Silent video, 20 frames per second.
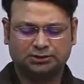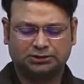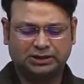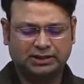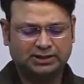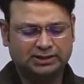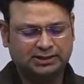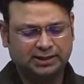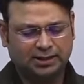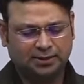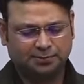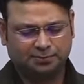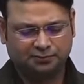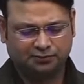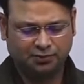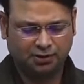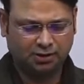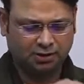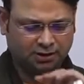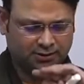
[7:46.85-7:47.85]
thinker
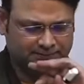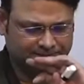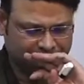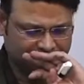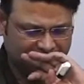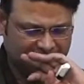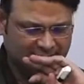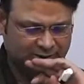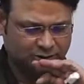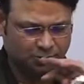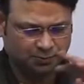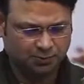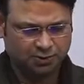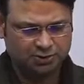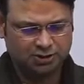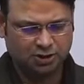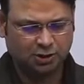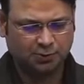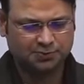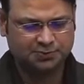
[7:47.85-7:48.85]
for
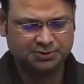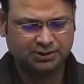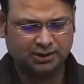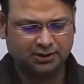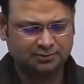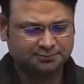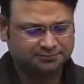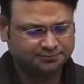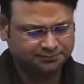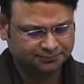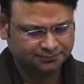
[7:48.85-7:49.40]
anthropology optional.